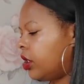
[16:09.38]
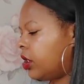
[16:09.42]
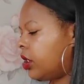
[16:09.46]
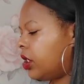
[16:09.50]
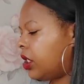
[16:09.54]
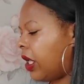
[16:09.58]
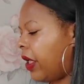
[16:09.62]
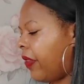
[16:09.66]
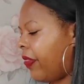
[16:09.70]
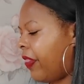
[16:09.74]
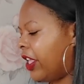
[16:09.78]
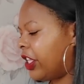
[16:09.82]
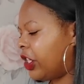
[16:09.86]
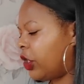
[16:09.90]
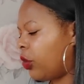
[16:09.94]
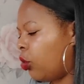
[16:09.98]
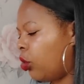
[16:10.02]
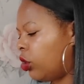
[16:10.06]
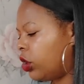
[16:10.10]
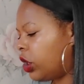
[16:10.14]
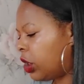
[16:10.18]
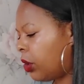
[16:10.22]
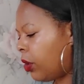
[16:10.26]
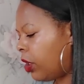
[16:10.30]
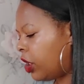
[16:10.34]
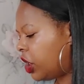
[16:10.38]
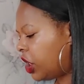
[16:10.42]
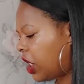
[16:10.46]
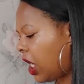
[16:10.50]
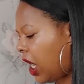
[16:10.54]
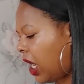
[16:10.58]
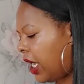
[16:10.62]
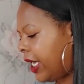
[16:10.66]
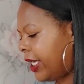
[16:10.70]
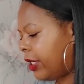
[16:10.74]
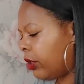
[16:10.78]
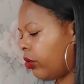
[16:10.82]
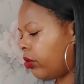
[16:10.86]
So there's also a
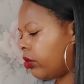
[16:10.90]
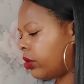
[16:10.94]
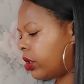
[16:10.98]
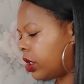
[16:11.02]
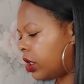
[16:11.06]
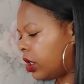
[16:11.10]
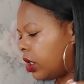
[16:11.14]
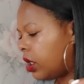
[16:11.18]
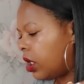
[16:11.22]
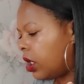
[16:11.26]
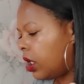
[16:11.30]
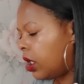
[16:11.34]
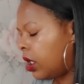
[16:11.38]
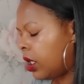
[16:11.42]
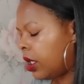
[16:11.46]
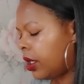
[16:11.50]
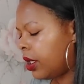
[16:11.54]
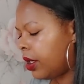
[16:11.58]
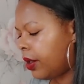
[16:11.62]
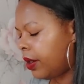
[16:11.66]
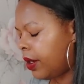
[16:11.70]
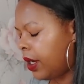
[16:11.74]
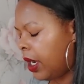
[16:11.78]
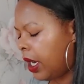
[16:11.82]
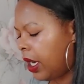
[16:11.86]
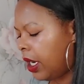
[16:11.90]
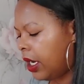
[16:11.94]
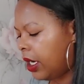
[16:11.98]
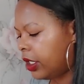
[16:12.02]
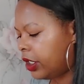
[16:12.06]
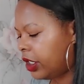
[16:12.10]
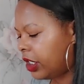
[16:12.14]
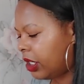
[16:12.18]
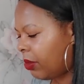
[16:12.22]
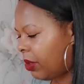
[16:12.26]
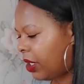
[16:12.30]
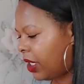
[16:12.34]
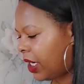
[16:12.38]
child.
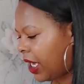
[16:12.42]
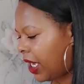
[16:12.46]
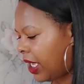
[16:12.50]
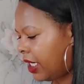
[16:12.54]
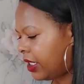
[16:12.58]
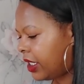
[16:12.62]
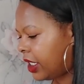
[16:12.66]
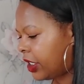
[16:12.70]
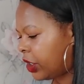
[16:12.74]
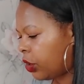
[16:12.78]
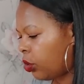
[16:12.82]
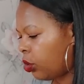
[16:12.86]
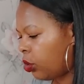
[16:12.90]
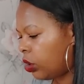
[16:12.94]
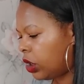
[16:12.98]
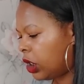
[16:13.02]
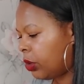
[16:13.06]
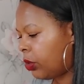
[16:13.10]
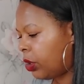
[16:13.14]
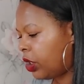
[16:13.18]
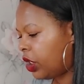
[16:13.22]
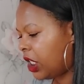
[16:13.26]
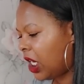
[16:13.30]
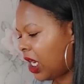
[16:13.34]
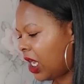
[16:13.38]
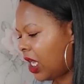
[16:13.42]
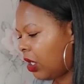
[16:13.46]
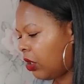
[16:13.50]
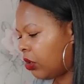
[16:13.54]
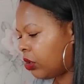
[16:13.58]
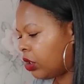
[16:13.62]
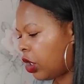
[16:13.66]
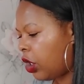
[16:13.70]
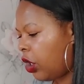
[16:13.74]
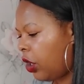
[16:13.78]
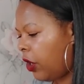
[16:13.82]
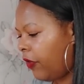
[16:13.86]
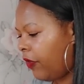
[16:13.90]
Geminis, there's also a
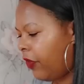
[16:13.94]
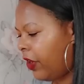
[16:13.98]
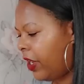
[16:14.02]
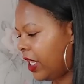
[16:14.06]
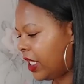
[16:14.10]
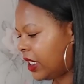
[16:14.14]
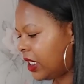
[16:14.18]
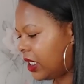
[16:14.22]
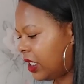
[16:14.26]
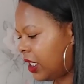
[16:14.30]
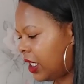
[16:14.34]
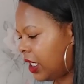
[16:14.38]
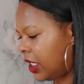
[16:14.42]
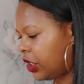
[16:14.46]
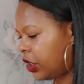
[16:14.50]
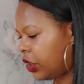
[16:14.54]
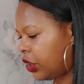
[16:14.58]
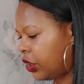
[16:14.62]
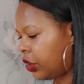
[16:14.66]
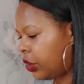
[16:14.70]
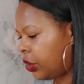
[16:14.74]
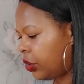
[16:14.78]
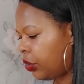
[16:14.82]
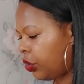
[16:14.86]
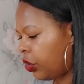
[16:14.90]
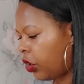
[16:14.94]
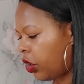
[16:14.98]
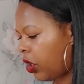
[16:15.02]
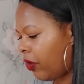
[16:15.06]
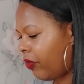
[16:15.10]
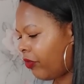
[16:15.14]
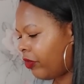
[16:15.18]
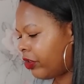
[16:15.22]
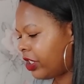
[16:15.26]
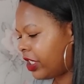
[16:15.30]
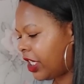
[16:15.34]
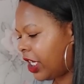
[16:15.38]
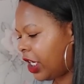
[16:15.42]
child over listening to your
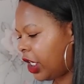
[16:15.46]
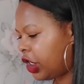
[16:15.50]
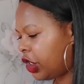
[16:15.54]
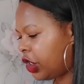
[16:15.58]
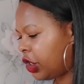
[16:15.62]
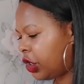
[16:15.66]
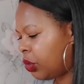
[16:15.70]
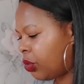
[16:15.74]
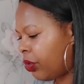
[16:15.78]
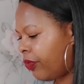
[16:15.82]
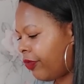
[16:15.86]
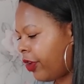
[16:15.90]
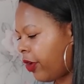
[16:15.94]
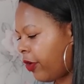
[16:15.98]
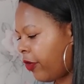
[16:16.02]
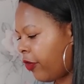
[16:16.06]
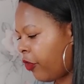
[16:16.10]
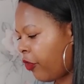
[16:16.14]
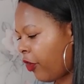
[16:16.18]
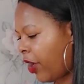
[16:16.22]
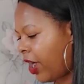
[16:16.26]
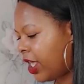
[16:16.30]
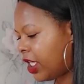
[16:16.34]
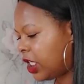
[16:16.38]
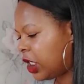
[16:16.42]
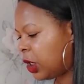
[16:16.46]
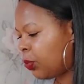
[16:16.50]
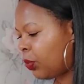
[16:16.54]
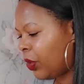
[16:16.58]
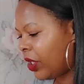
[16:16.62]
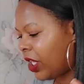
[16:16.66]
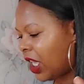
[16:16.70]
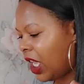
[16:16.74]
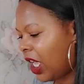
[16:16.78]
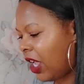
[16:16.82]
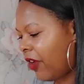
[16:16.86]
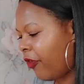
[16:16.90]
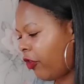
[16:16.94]
conversations with your friends. Be
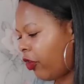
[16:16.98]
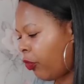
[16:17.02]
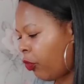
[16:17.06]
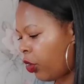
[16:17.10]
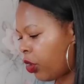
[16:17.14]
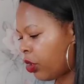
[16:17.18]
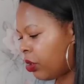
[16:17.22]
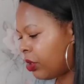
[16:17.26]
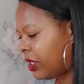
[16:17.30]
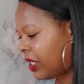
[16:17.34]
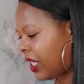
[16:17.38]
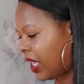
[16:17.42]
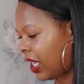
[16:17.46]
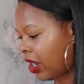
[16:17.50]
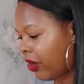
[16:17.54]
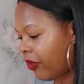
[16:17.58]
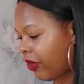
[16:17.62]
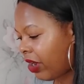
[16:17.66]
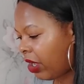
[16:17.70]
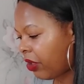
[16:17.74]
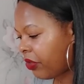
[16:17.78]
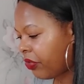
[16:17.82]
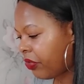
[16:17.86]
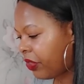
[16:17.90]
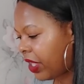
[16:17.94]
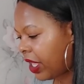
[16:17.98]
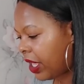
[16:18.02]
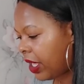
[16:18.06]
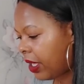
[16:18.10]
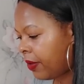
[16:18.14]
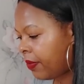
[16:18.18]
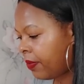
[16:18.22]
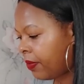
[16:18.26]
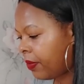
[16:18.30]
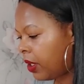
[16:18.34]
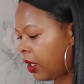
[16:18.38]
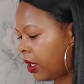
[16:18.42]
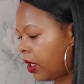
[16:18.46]
careful of what you say around
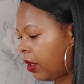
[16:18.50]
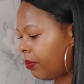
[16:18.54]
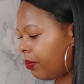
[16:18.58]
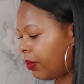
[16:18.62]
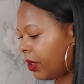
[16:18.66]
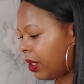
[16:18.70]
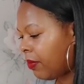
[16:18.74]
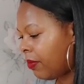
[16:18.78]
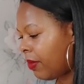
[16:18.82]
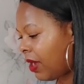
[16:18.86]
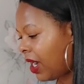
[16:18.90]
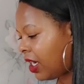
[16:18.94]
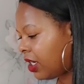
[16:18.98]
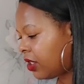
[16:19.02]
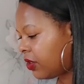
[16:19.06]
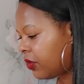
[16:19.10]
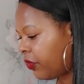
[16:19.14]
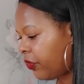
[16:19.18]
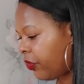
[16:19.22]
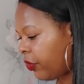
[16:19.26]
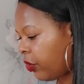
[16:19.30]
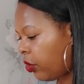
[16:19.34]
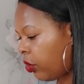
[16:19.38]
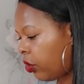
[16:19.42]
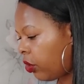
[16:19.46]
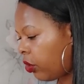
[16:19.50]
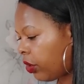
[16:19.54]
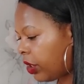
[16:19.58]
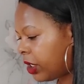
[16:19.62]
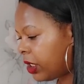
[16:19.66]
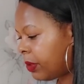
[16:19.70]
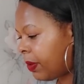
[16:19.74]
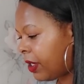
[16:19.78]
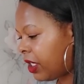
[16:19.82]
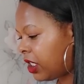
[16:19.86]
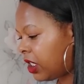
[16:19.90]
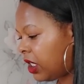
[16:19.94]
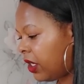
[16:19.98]
them. Be mindful,
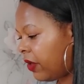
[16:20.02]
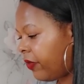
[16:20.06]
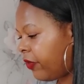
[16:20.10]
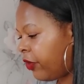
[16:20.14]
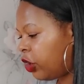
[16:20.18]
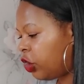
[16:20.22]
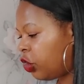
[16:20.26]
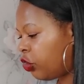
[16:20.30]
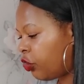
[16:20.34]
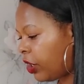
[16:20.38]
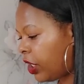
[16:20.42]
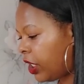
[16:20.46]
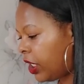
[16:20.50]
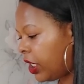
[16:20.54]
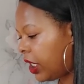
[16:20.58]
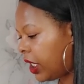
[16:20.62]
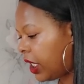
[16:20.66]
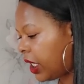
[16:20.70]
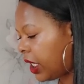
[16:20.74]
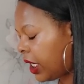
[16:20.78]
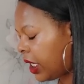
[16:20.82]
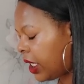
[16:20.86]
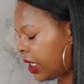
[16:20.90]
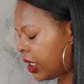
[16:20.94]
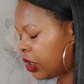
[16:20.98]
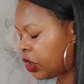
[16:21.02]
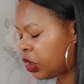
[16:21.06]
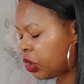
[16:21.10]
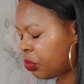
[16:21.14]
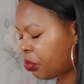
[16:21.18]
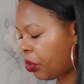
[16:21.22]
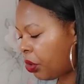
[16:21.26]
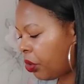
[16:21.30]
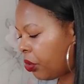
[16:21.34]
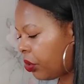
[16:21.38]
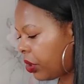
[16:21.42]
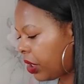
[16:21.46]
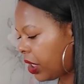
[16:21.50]
especially if you're drinking,
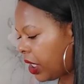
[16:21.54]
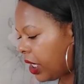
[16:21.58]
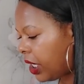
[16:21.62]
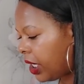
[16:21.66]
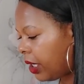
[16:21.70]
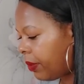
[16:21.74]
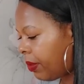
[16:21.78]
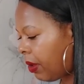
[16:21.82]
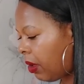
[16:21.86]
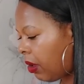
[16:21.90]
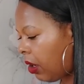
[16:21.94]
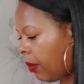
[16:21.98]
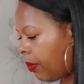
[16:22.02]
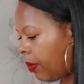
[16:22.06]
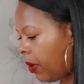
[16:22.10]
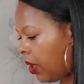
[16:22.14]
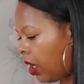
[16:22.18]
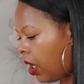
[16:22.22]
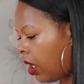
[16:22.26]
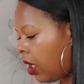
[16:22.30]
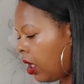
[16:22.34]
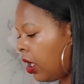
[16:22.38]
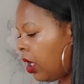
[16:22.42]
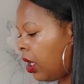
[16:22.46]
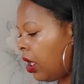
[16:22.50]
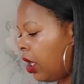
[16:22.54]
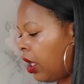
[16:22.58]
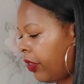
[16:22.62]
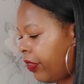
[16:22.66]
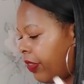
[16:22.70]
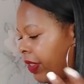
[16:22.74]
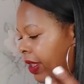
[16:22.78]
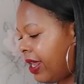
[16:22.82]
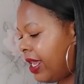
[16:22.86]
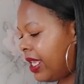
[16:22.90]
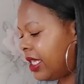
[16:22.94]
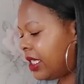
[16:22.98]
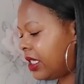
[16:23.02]
smoking, blah, blah, blah.
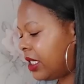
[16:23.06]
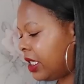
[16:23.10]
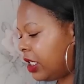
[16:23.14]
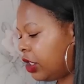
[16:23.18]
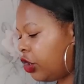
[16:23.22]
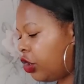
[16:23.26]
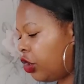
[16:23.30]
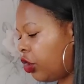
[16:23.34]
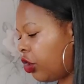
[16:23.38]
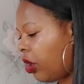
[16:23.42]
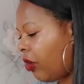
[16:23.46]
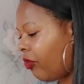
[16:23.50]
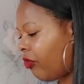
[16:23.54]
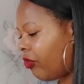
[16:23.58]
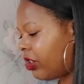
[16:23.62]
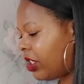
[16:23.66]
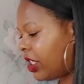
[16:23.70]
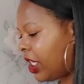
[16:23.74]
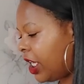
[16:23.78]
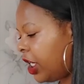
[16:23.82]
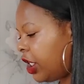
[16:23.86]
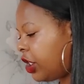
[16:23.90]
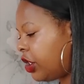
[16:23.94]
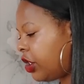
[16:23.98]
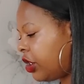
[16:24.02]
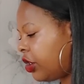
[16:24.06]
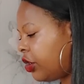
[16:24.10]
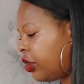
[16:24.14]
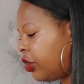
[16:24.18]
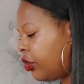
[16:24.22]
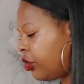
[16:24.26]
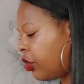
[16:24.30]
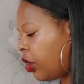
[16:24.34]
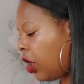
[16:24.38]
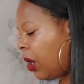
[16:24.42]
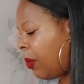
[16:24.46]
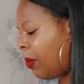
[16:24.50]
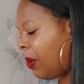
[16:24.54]
They're listening to your conversations.
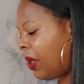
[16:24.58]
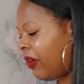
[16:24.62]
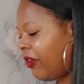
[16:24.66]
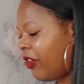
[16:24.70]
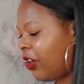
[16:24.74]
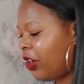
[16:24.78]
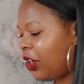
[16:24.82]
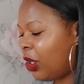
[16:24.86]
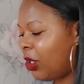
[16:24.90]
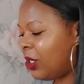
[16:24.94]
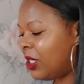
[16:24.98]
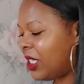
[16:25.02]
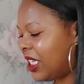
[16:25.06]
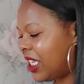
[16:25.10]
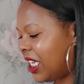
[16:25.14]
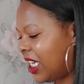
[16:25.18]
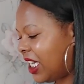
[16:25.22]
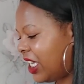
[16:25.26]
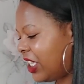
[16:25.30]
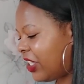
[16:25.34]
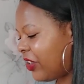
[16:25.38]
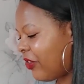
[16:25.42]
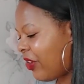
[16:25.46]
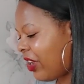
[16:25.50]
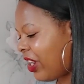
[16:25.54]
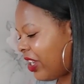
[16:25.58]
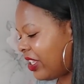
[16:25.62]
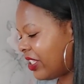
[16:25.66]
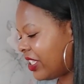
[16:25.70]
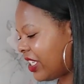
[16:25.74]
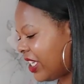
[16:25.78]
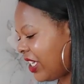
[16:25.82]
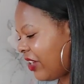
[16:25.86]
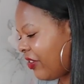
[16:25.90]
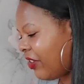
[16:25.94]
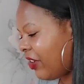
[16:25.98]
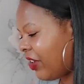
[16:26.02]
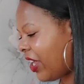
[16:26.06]
You've got a bit of a nosy kid around
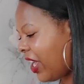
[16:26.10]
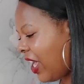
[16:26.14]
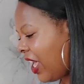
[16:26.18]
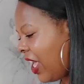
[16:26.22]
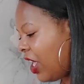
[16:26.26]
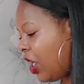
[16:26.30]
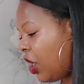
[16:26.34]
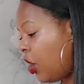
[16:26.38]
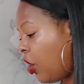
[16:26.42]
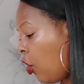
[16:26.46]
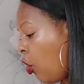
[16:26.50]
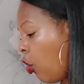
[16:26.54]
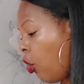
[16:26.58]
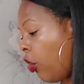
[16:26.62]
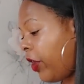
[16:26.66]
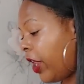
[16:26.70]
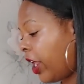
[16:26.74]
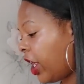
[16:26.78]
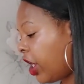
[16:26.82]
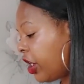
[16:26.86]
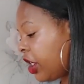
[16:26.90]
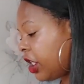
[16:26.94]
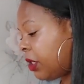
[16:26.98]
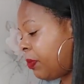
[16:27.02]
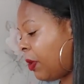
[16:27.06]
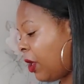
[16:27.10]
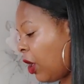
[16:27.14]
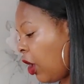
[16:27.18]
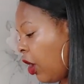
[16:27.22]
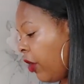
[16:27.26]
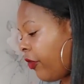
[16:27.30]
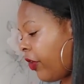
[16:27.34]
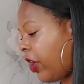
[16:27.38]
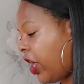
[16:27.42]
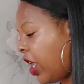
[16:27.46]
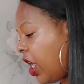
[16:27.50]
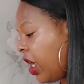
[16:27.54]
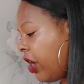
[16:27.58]
here, okay? Or they could just be
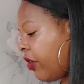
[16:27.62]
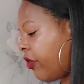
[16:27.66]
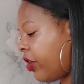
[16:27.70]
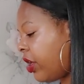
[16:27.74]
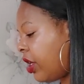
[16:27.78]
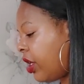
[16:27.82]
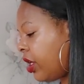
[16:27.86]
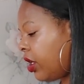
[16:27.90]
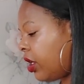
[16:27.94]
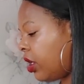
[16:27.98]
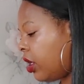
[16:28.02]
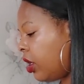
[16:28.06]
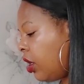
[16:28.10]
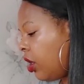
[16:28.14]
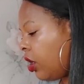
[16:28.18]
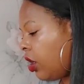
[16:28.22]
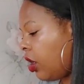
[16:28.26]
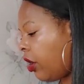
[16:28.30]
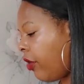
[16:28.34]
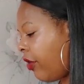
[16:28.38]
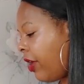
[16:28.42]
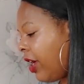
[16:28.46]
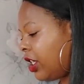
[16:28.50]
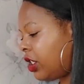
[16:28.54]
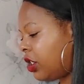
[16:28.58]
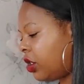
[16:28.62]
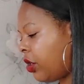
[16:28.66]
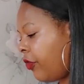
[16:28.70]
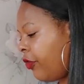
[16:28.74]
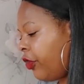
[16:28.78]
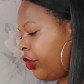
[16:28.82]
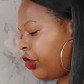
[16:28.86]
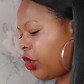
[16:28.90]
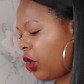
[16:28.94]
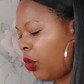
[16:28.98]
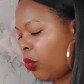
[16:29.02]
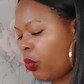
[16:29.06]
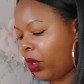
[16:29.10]
overhearing. All right, so if
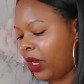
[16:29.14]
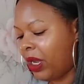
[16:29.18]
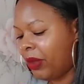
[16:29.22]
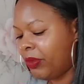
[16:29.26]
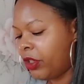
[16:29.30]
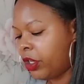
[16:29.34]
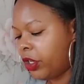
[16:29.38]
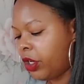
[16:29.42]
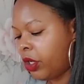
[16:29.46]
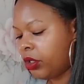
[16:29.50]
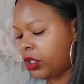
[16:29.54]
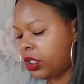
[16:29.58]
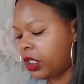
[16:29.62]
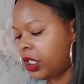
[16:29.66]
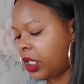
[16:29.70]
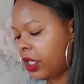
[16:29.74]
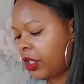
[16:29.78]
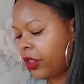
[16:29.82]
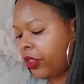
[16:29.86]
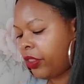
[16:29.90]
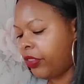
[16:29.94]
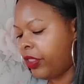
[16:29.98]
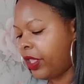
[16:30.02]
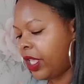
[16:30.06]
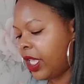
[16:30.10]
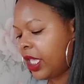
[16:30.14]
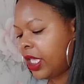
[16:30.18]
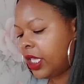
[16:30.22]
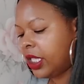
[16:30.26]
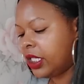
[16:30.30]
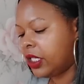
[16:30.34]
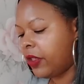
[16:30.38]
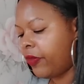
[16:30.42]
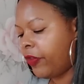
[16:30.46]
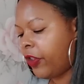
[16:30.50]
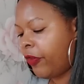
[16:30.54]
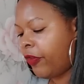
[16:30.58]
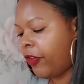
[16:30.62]
you don't want them to know certain
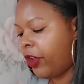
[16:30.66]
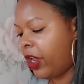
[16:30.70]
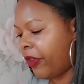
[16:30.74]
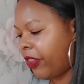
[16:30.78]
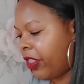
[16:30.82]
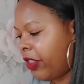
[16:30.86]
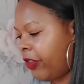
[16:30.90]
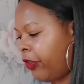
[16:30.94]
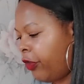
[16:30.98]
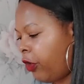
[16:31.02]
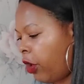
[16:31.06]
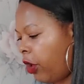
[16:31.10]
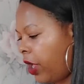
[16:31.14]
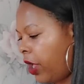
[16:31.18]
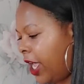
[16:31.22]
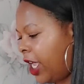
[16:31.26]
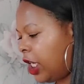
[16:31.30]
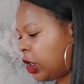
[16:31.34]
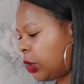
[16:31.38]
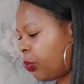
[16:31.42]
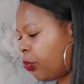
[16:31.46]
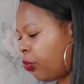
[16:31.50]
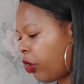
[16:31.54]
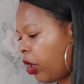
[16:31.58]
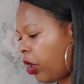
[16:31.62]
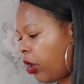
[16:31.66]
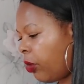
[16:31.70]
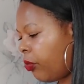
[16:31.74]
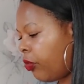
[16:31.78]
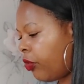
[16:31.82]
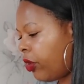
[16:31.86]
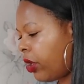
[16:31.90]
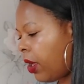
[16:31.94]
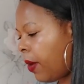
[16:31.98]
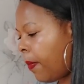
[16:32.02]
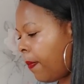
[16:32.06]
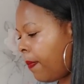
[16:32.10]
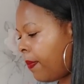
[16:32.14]
things, if you feel like they're not age
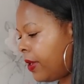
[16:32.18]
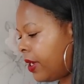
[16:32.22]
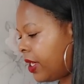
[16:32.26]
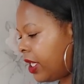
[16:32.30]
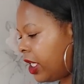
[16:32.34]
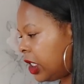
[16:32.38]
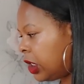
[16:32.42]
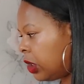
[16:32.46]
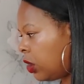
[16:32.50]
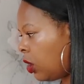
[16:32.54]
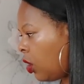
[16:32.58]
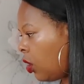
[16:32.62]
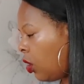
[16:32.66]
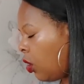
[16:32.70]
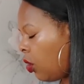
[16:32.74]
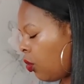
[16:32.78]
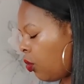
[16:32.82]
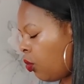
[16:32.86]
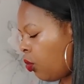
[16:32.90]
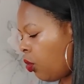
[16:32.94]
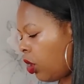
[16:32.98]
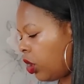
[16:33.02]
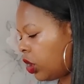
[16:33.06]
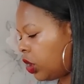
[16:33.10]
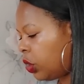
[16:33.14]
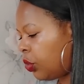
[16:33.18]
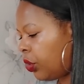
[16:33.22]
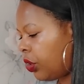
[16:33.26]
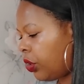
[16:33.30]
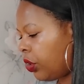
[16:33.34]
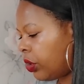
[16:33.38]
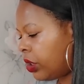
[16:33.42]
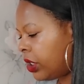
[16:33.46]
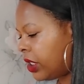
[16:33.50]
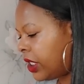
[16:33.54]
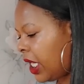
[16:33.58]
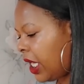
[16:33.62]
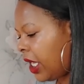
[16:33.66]
appropriate, please watch what
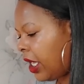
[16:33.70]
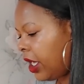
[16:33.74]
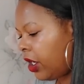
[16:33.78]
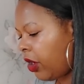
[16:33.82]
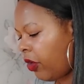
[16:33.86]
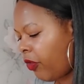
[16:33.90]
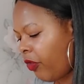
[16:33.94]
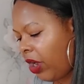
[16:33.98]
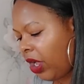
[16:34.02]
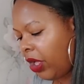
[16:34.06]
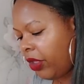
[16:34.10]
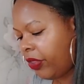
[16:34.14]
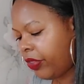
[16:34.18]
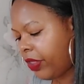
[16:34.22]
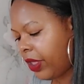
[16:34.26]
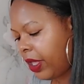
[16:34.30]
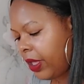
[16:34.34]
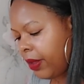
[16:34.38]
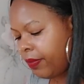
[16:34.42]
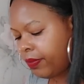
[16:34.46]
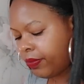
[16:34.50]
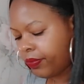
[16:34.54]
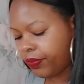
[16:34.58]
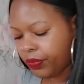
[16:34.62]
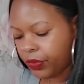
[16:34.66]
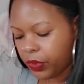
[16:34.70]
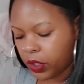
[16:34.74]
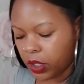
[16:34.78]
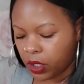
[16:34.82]
you're saying around them.